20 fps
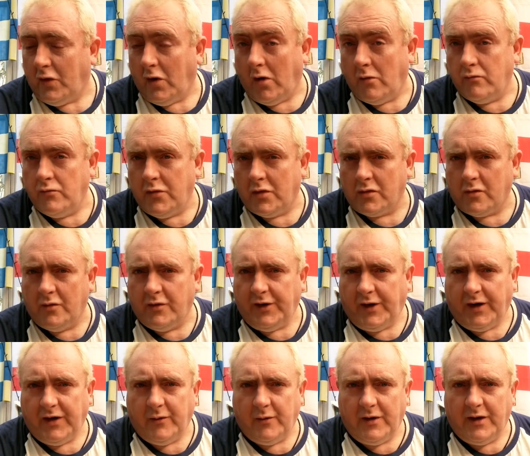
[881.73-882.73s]
So I'm not
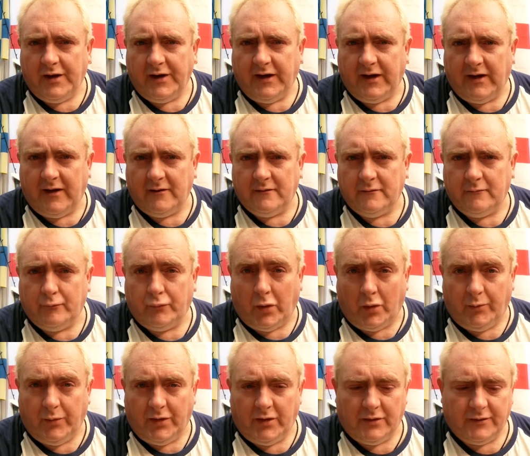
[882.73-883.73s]
going anywhere yet,
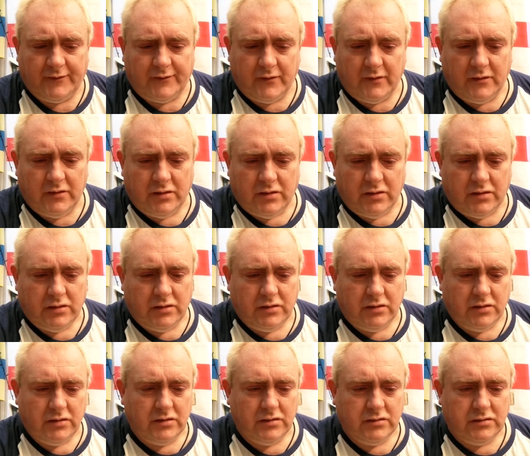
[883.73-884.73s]
popular to
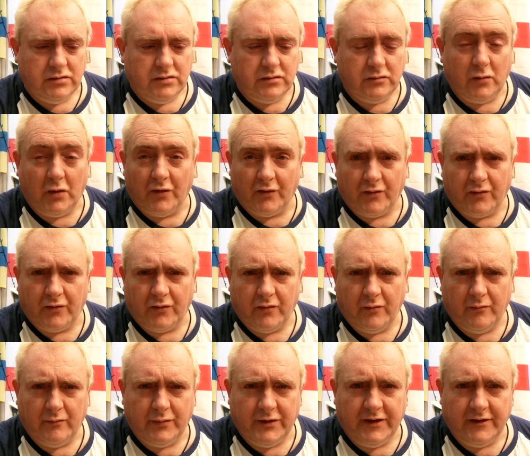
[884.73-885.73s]

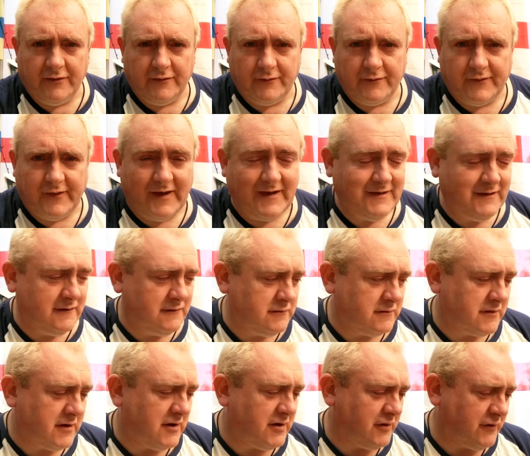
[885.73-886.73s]
what's been said,
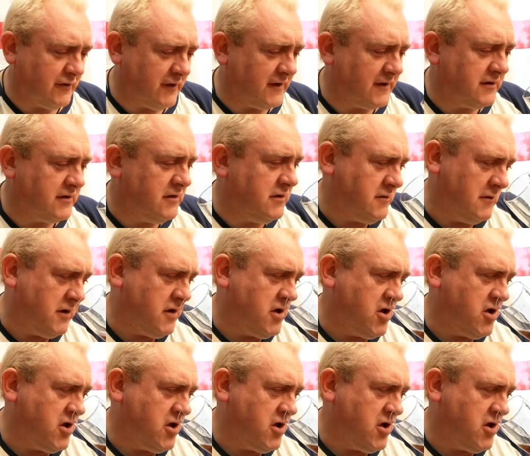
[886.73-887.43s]
kind of thing.